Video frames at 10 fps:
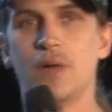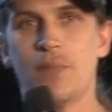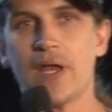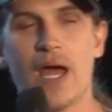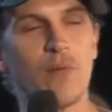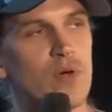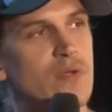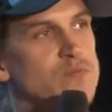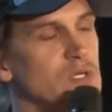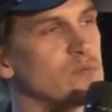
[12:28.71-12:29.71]
but I want
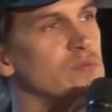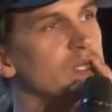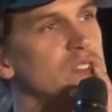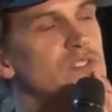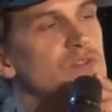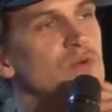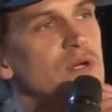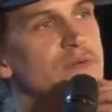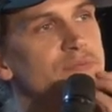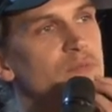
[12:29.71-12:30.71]
a good
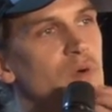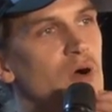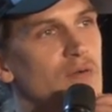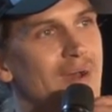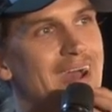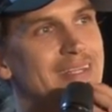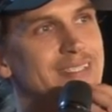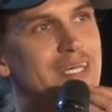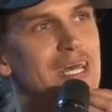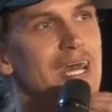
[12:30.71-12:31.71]
story for
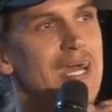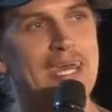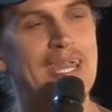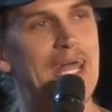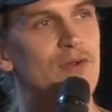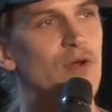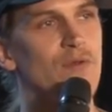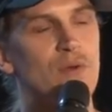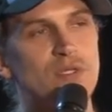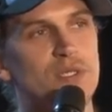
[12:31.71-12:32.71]
Mallrats. Again, I don't know.
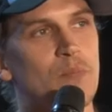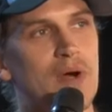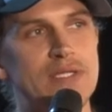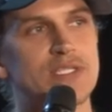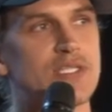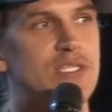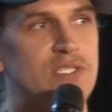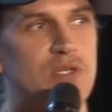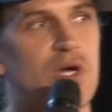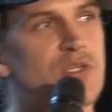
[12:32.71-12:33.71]
There was a bunch of
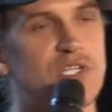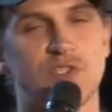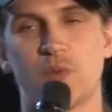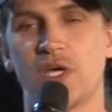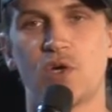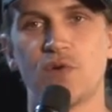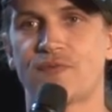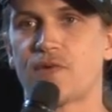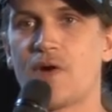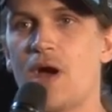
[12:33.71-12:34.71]
just good, just we
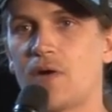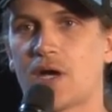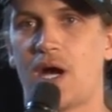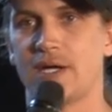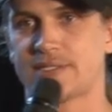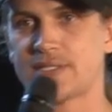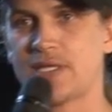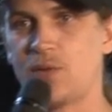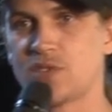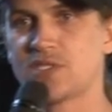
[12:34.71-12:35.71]
goofed around
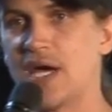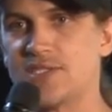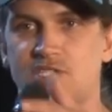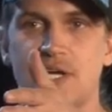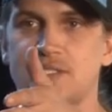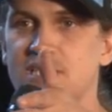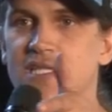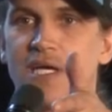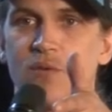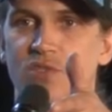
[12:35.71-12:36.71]
constantly. It was nice.
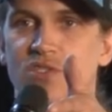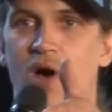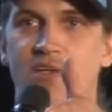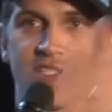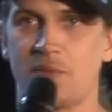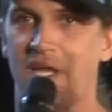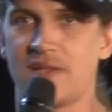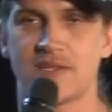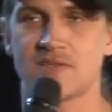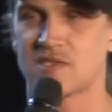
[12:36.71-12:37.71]
Jason Lee was awesome, and Ethan